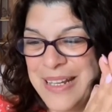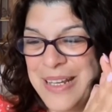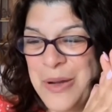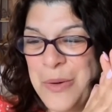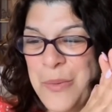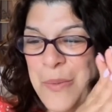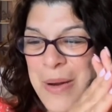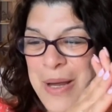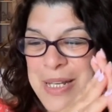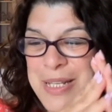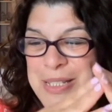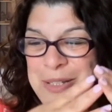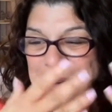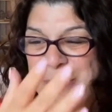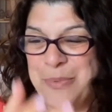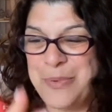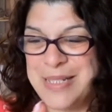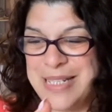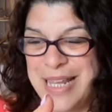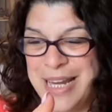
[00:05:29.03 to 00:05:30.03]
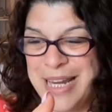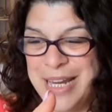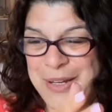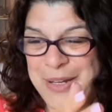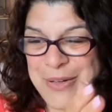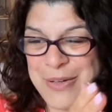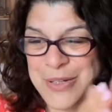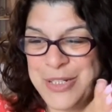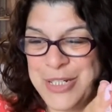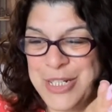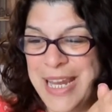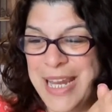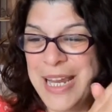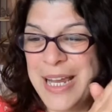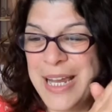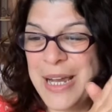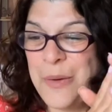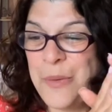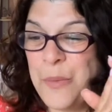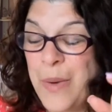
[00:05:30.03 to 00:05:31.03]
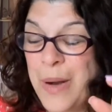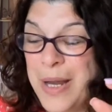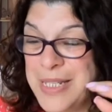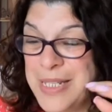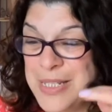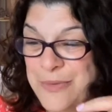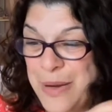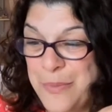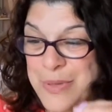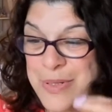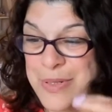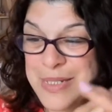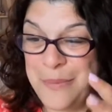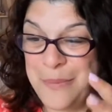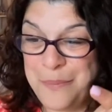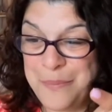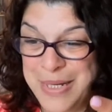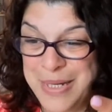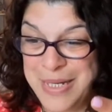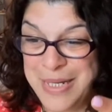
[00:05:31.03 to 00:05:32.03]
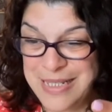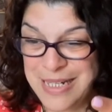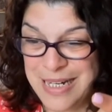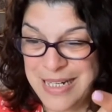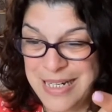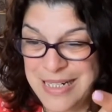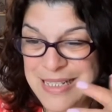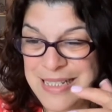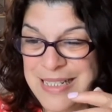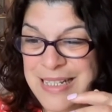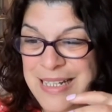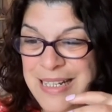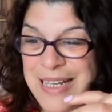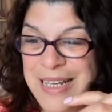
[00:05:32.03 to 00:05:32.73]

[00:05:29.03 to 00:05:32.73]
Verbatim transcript: one to represent coaching, and one to represent business,